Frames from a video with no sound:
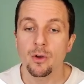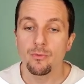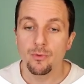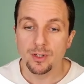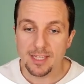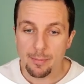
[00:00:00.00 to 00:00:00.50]

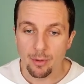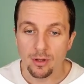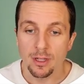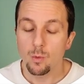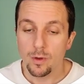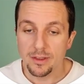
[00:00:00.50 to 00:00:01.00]
For example,
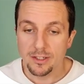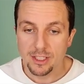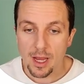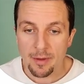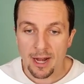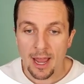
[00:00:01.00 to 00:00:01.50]
with
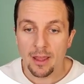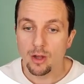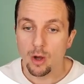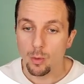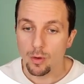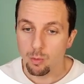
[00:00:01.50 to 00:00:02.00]
Gemini,
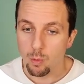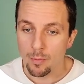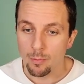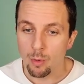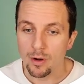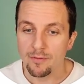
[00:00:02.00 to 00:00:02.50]
go with
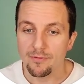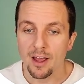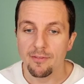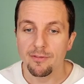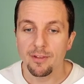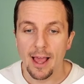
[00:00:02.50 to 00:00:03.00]

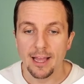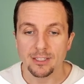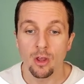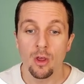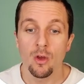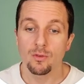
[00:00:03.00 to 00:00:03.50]
1.5 Flash.
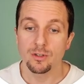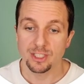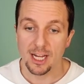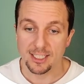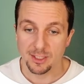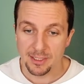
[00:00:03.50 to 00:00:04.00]
For
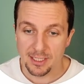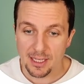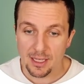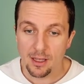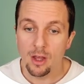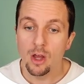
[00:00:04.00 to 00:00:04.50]

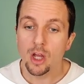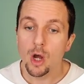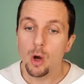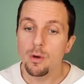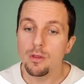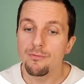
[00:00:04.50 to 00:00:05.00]
ChatGPT, go
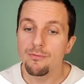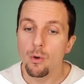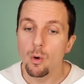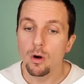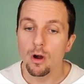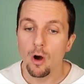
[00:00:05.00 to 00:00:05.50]
with
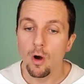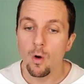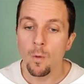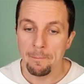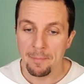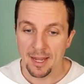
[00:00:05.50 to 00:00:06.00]
4.0
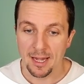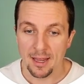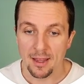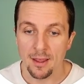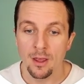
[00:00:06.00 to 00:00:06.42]
Mini.